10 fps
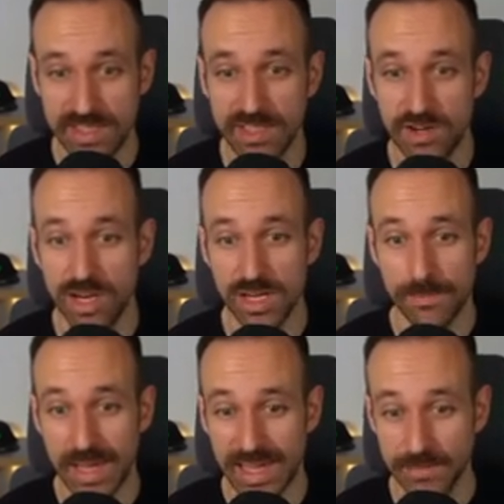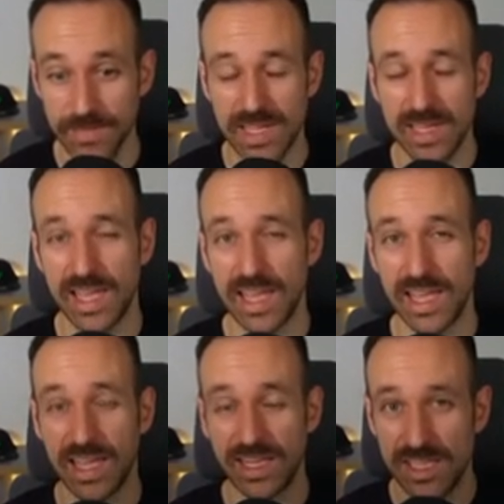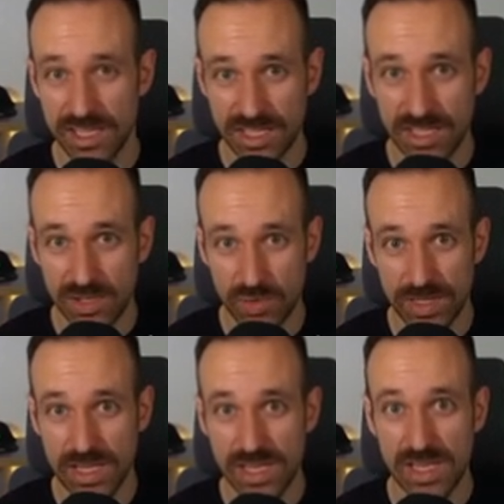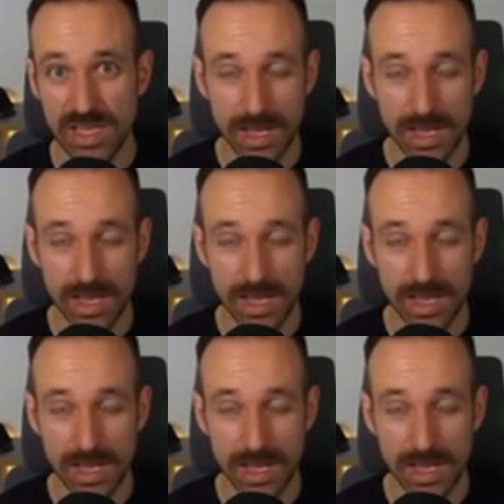here on a Mac. And you need